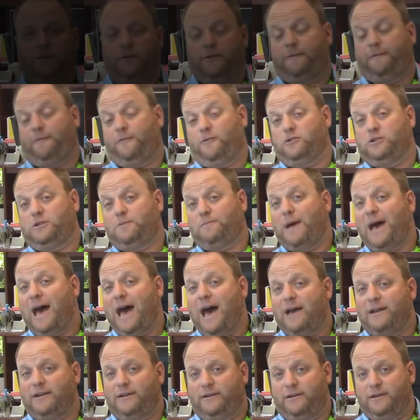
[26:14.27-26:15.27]
The first
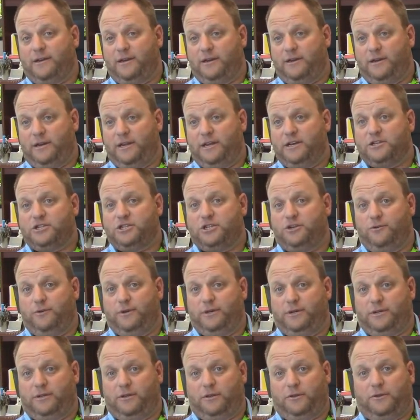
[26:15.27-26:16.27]
patent didn't issue
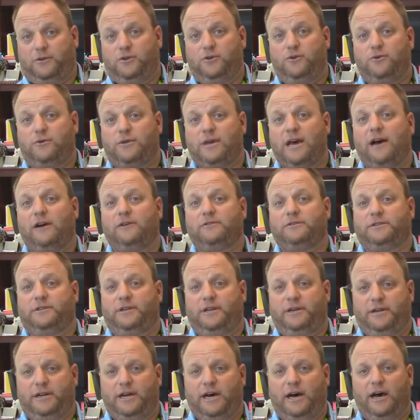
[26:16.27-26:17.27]
until
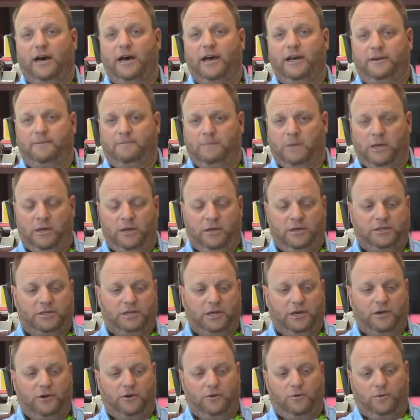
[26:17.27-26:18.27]
2009.
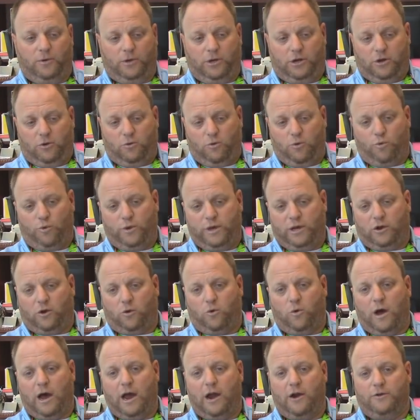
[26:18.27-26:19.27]
So, you know, when we
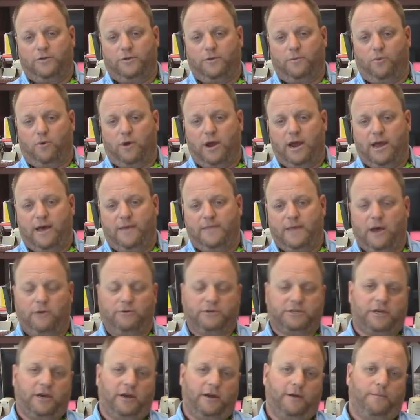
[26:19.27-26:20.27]
acquired the brand, that
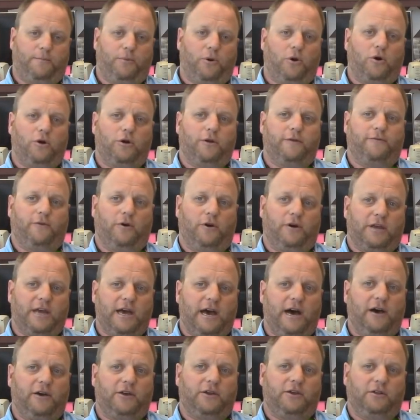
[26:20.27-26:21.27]
was kind of part of our
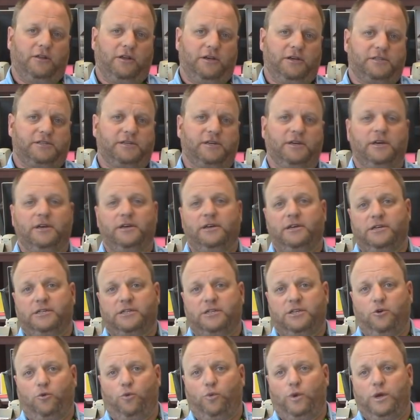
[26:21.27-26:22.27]
calculus,
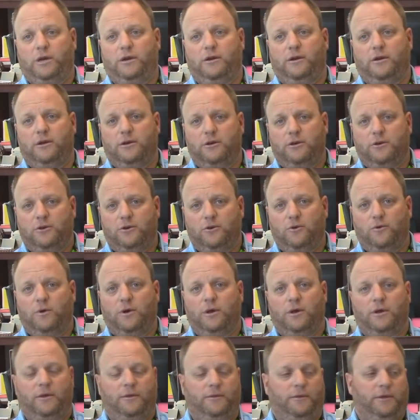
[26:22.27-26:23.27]
is that we knew
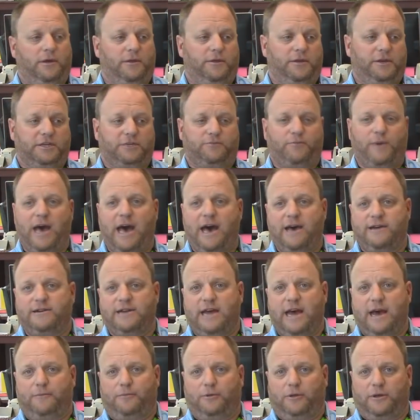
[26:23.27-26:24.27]
that these
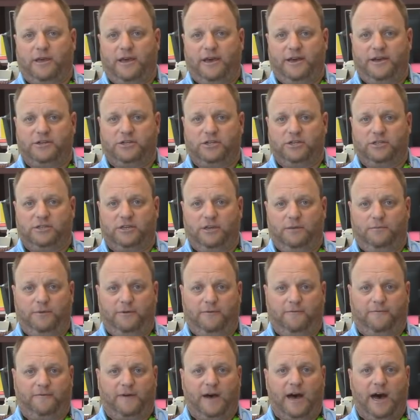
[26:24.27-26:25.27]
patent applications had
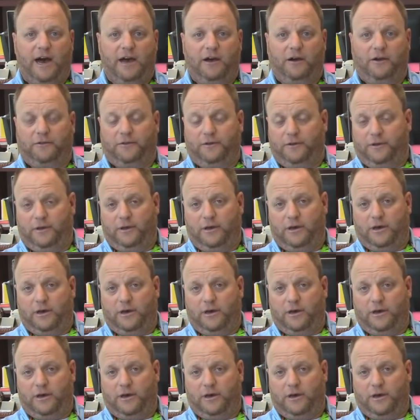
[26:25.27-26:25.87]
been filed.